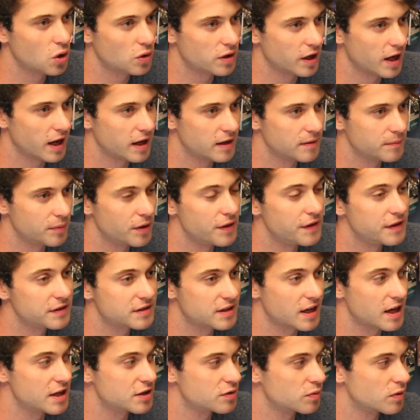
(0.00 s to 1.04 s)
Okay, but in this
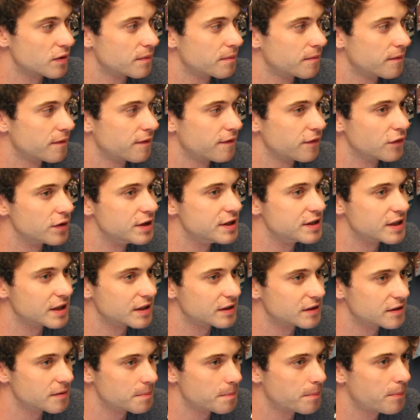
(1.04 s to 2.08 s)
case, we're
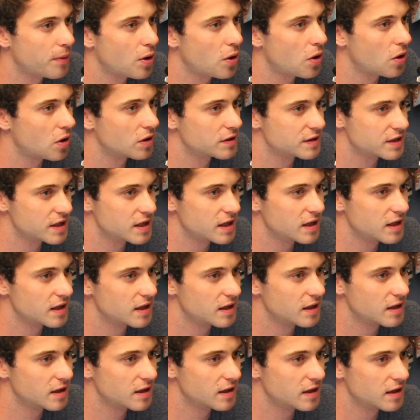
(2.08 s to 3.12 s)
freezing to pause it
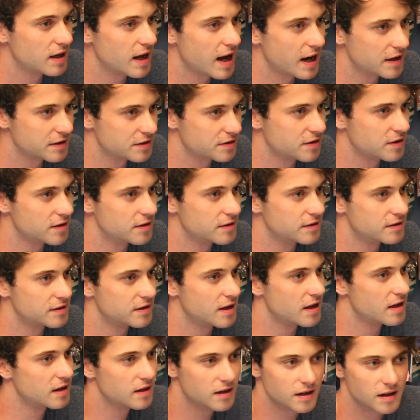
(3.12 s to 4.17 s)
at a certain state.